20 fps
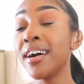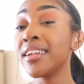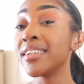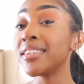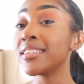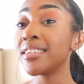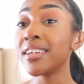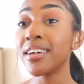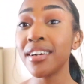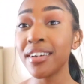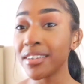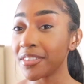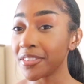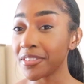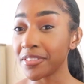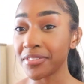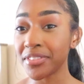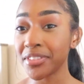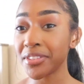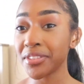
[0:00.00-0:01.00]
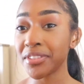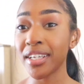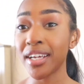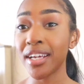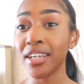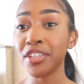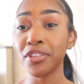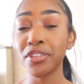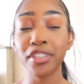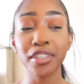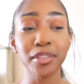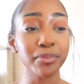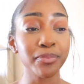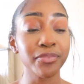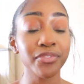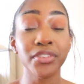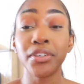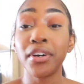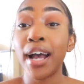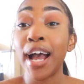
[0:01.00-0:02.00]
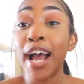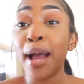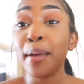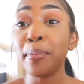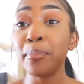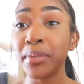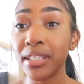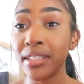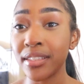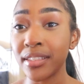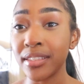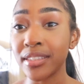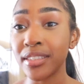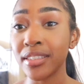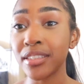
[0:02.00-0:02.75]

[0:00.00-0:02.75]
love, so that you can feel happiness.